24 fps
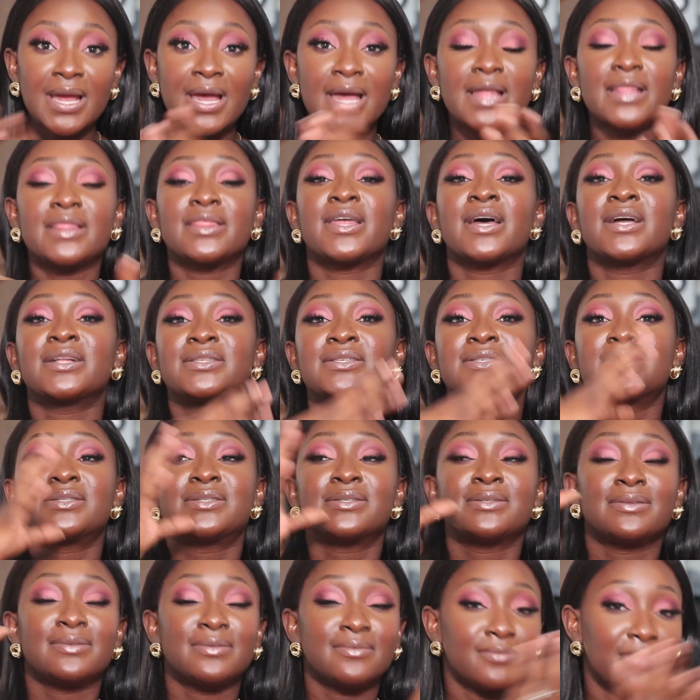And
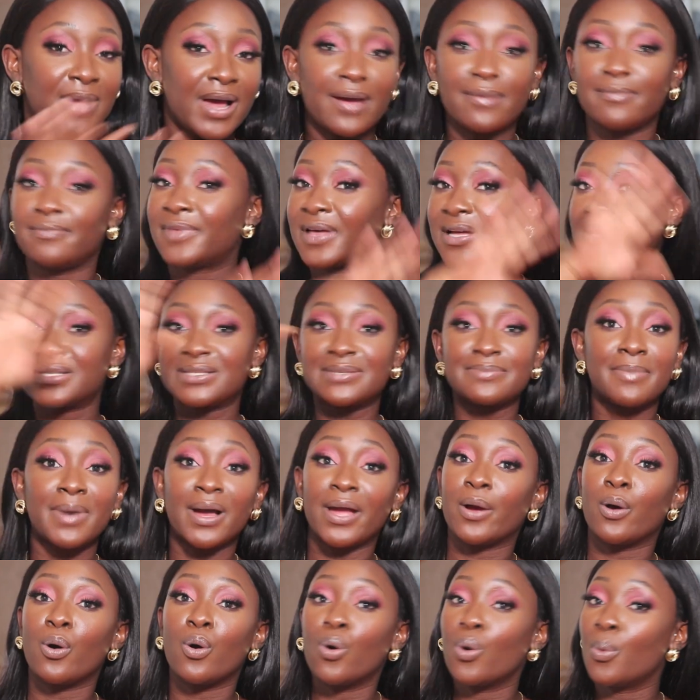that's... that's
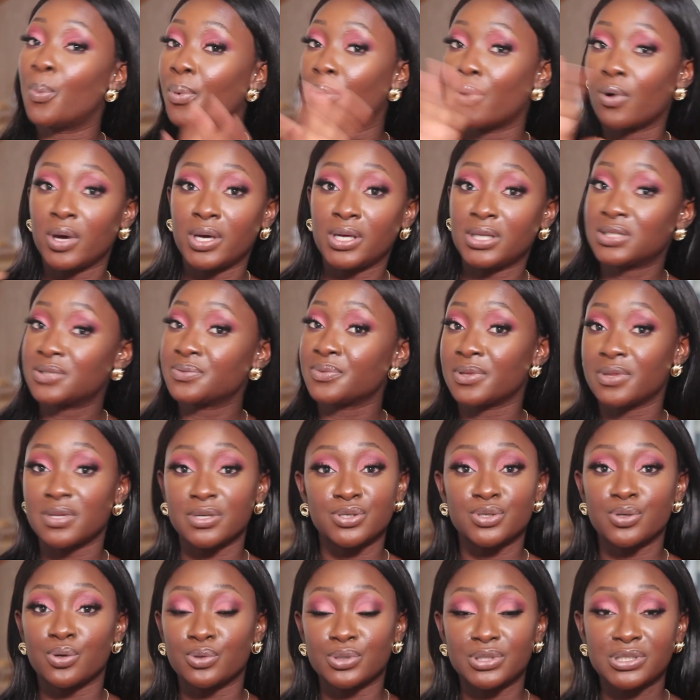my whole point with
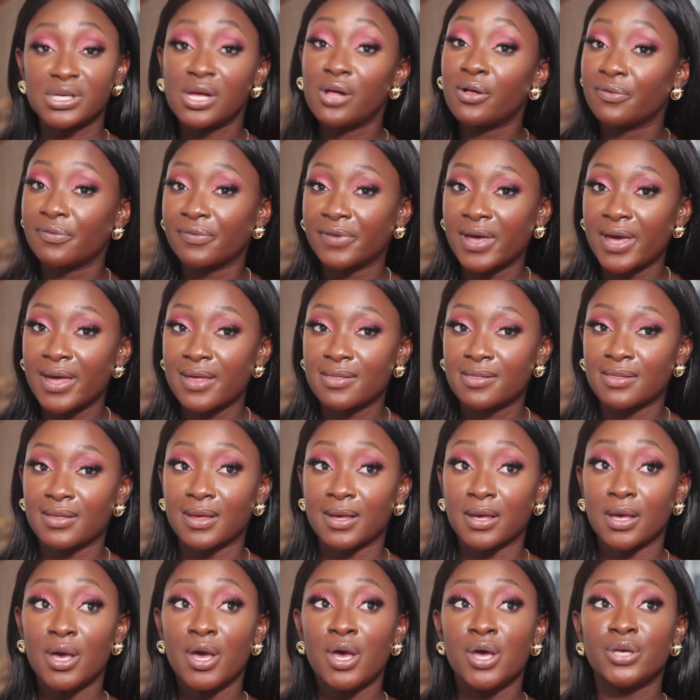this whole self-care
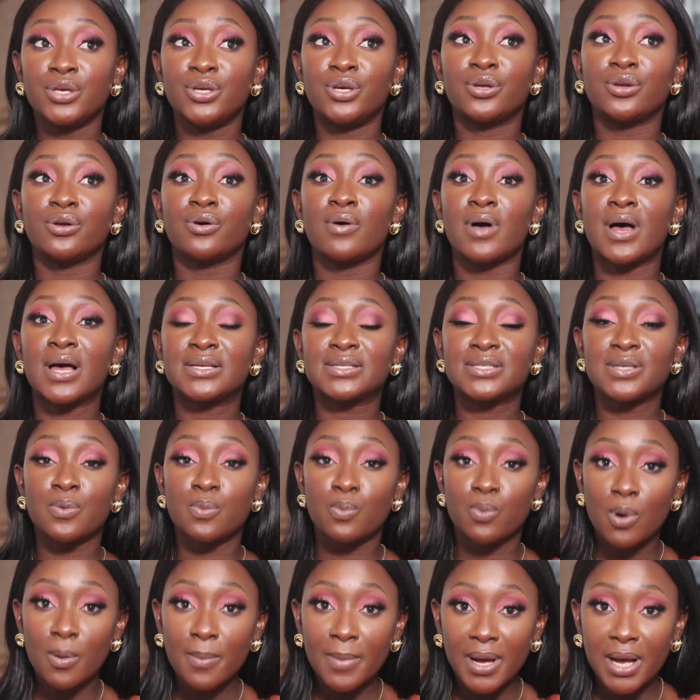thing, you know. As a
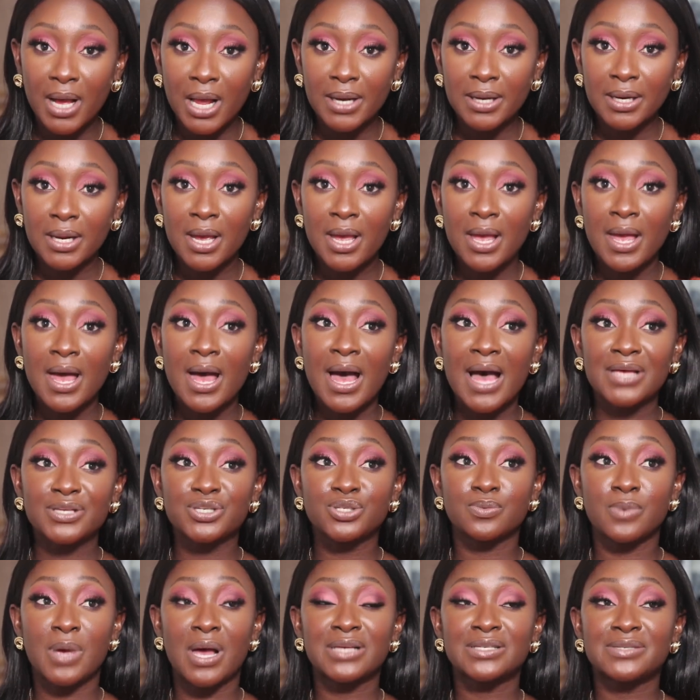woman,
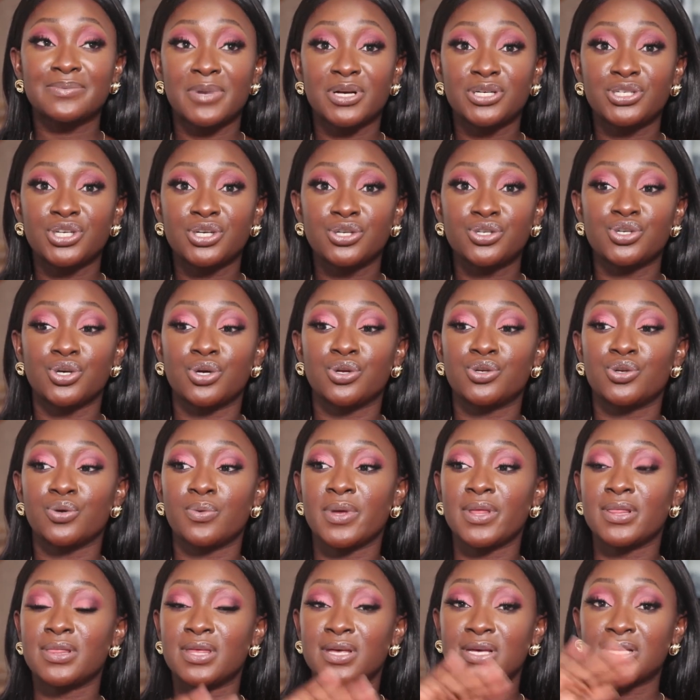as as much as you're
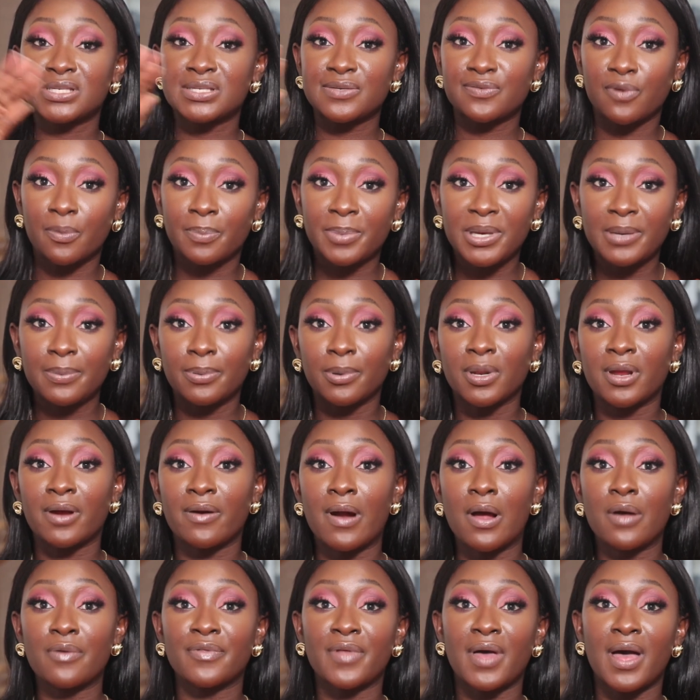doing things for people
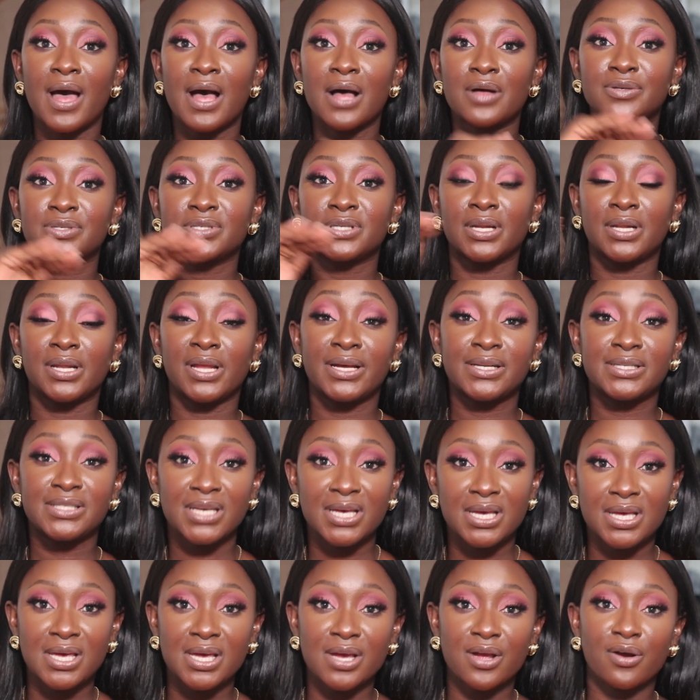around the house and like
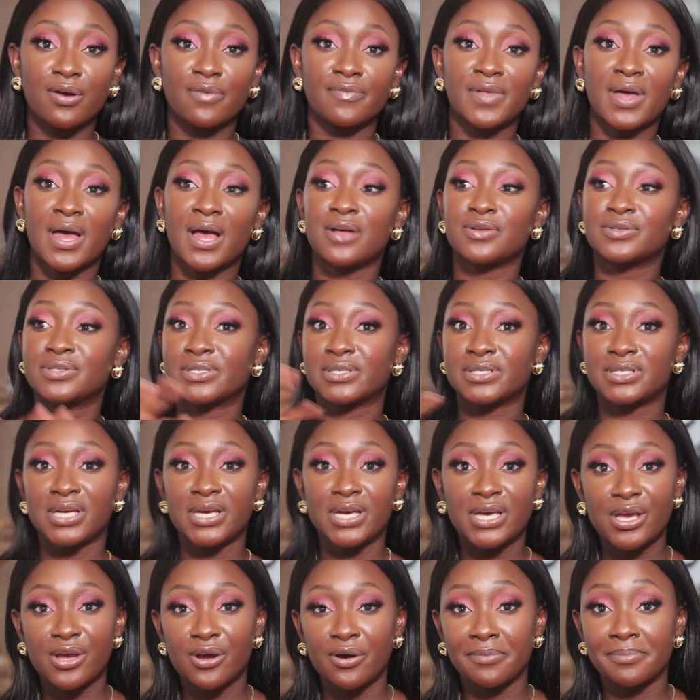taking care of the house and
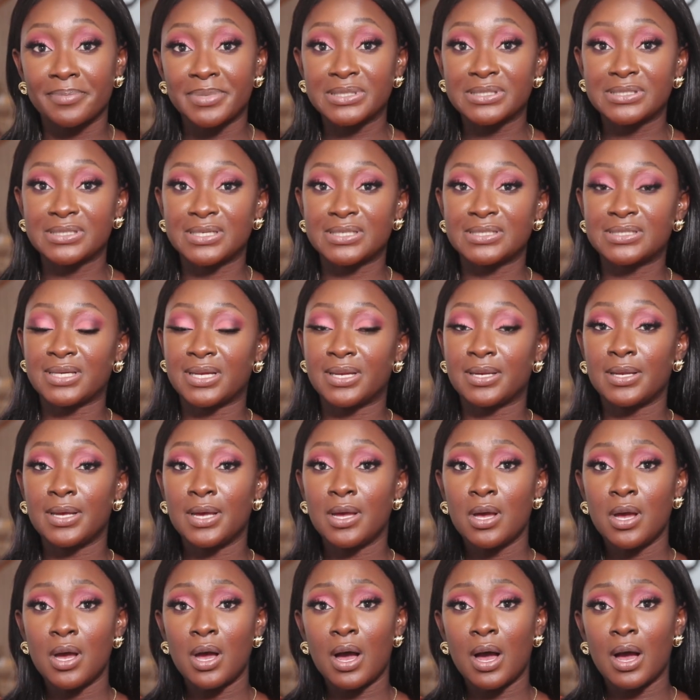take care of business and
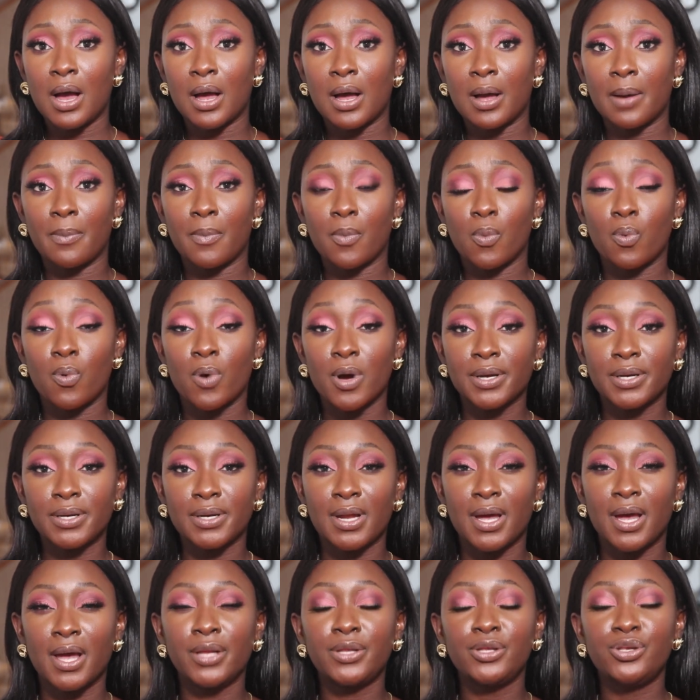um
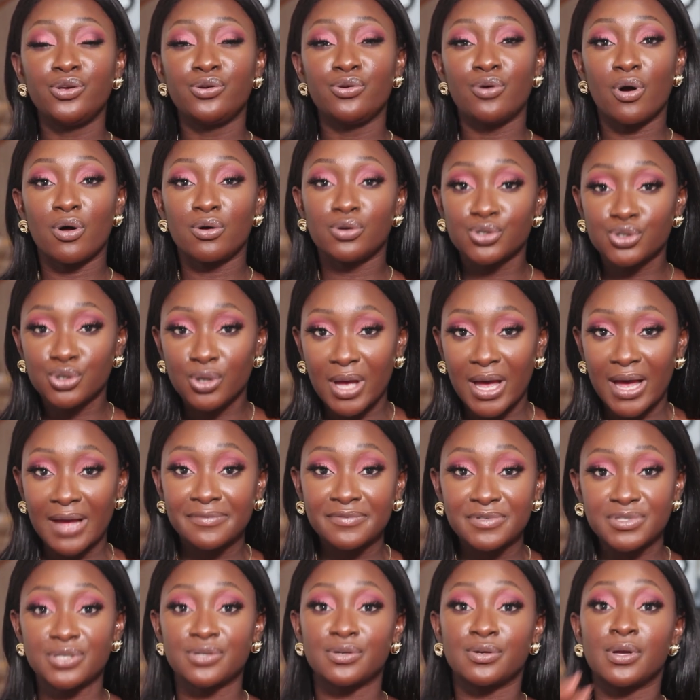whatnot, you also
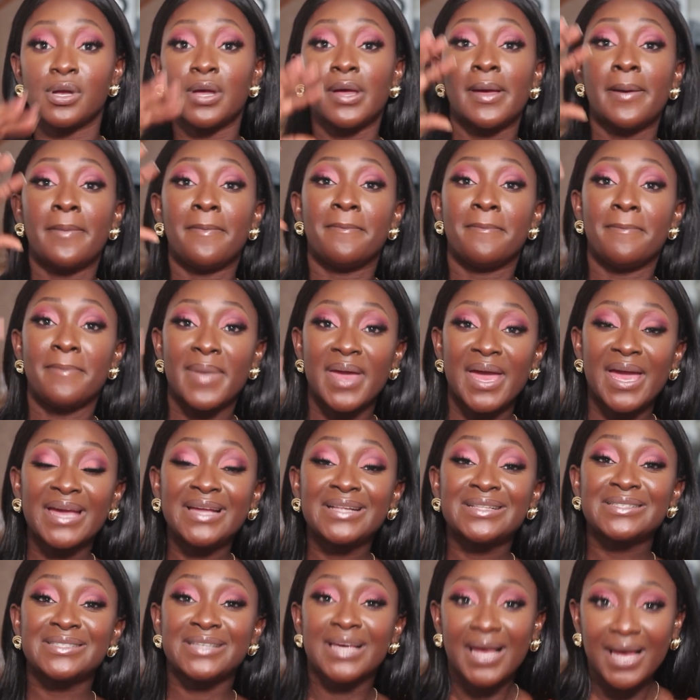have to
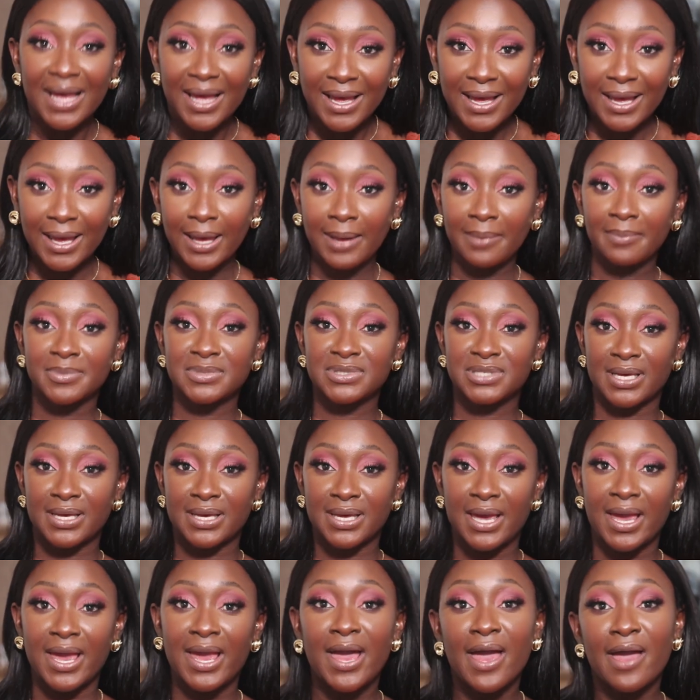make time to
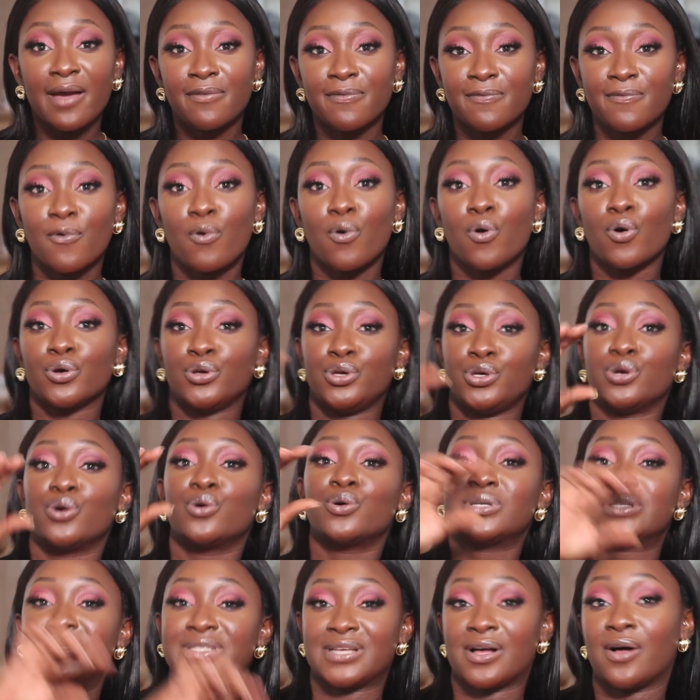care for
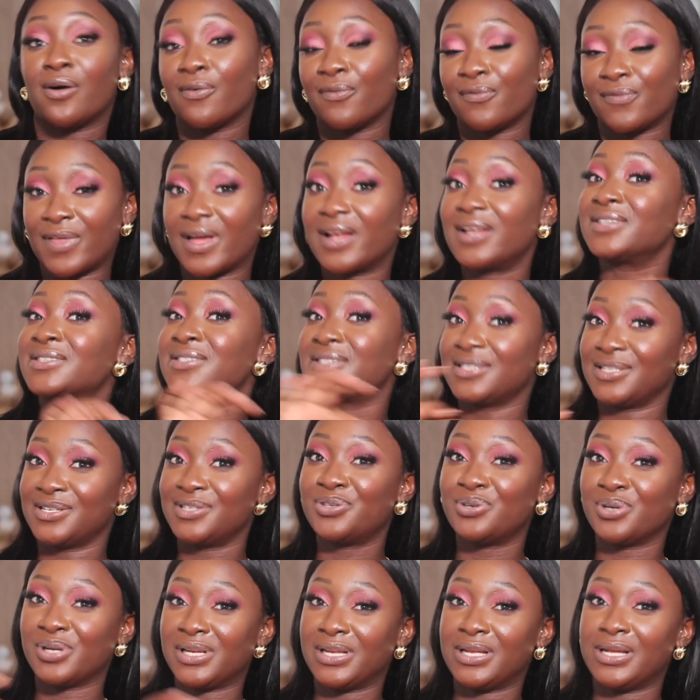yourself. That is
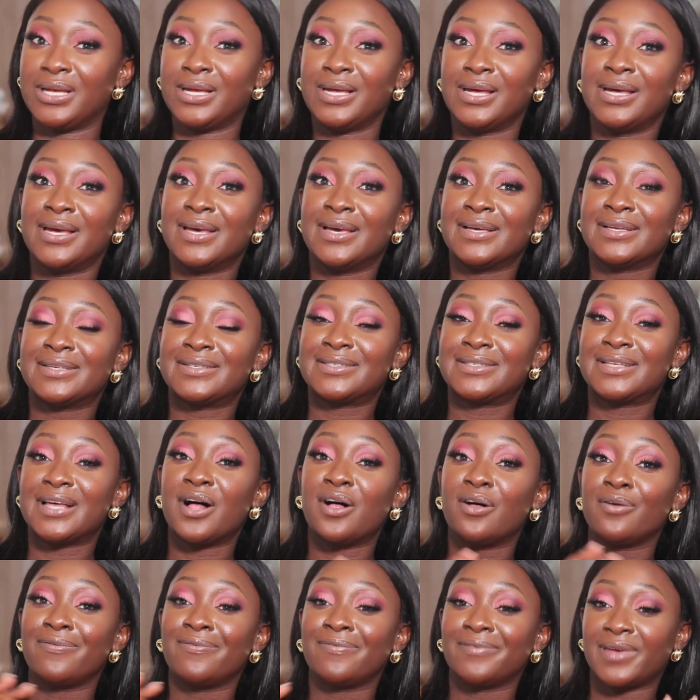literally
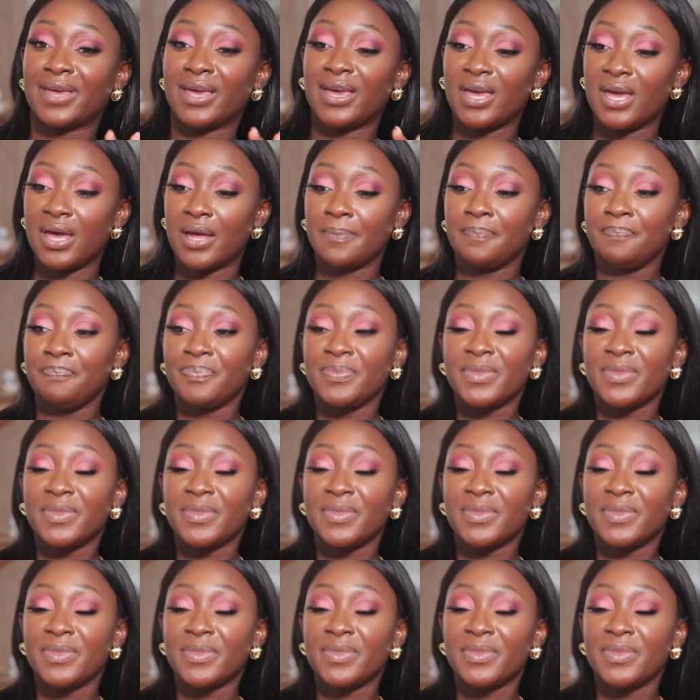self-care.